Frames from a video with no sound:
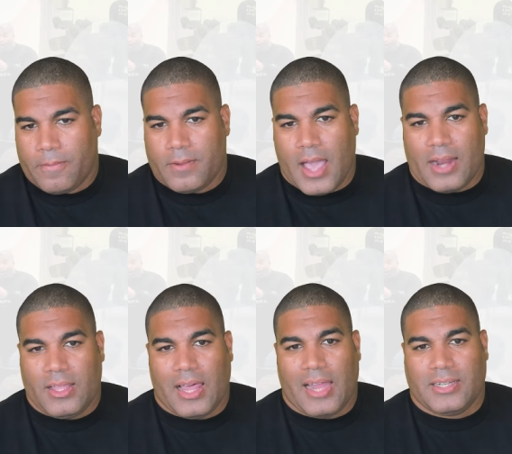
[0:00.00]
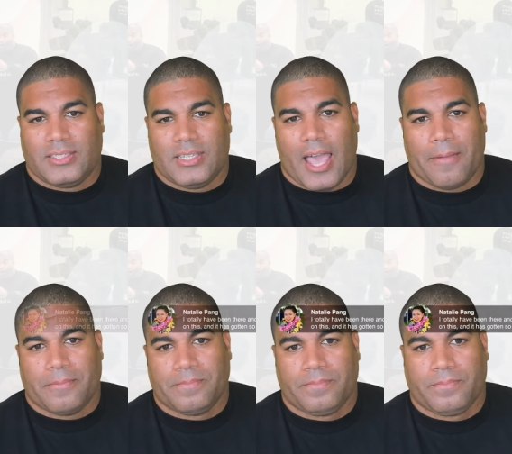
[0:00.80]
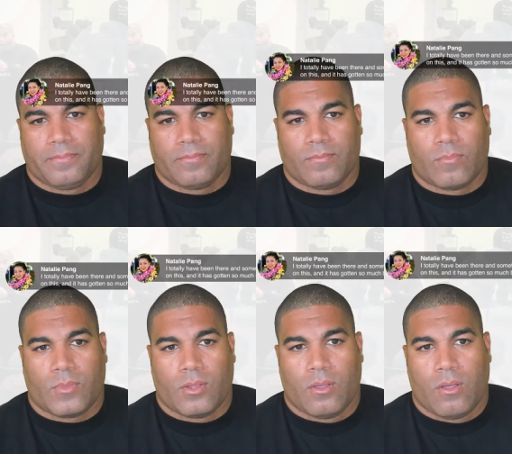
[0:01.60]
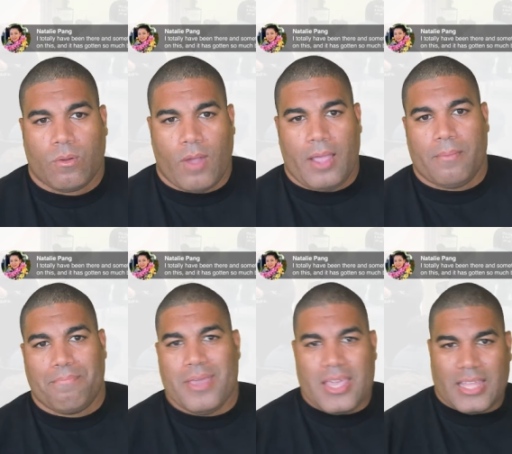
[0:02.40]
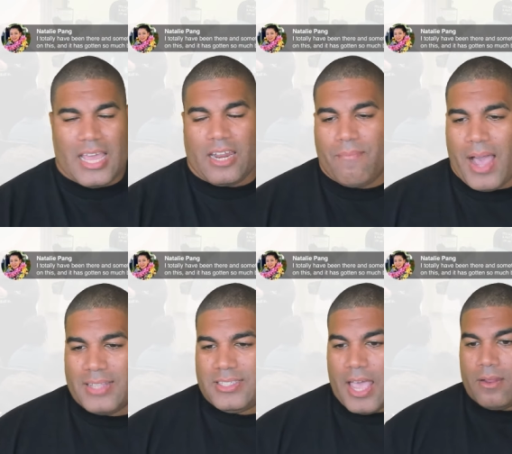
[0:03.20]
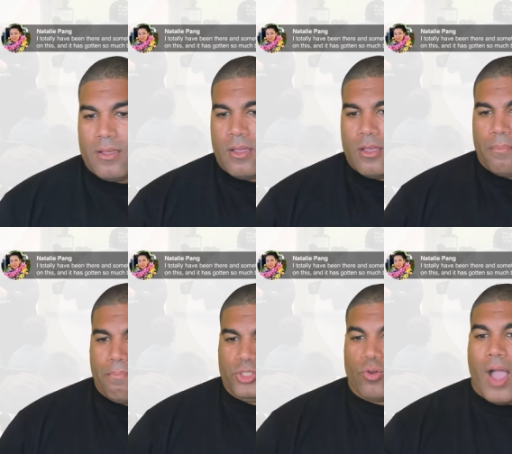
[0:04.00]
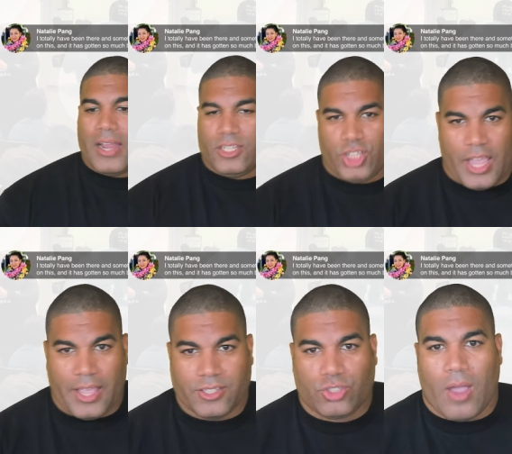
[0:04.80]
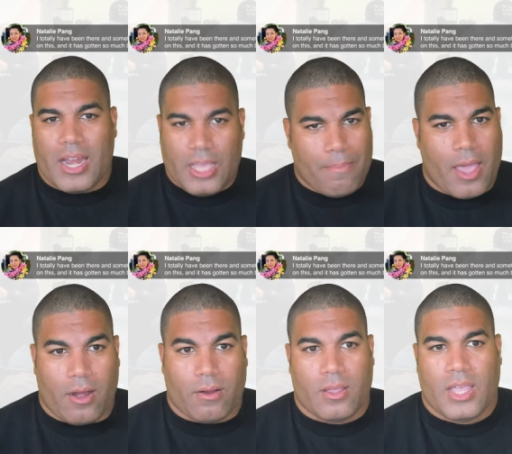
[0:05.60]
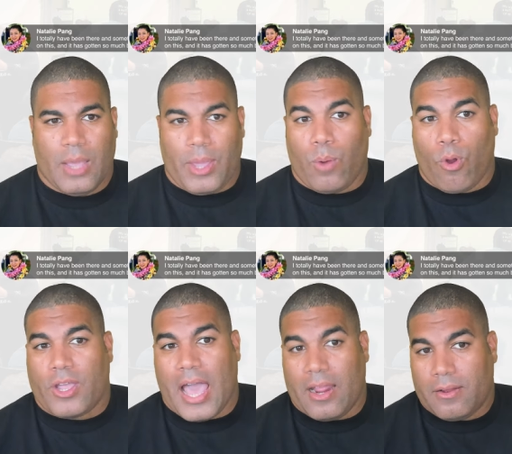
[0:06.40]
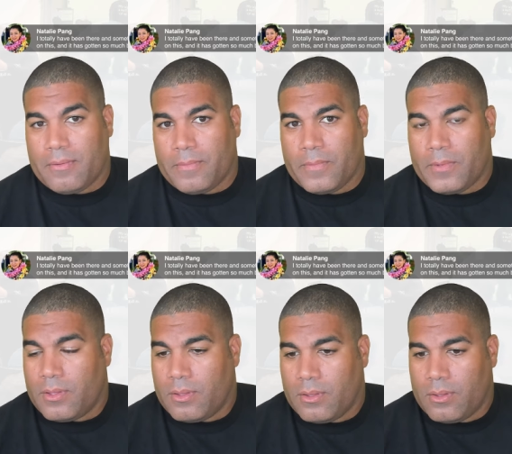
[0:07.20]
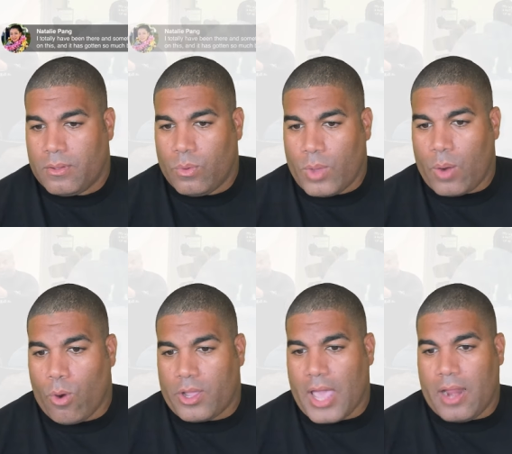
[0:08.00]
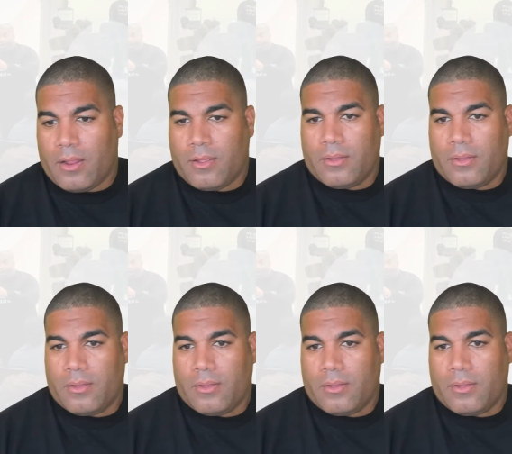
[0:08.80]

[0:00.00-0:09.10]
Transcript: Natalie, I like to see that. Right? Being in the negative mindset, but trying to change, trying to get better. And we got to work at it. We got to work at it.